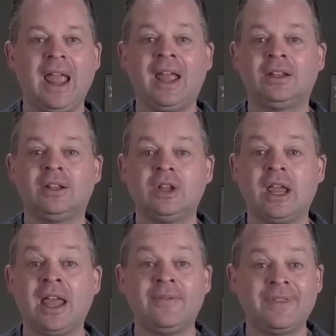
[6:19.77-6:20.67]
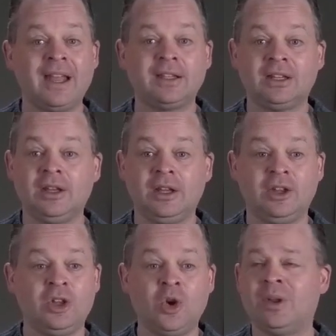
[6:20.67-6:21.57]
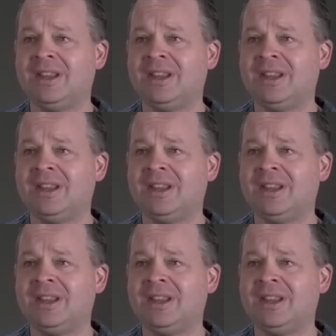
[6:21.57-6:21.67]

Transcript: And if that, you know,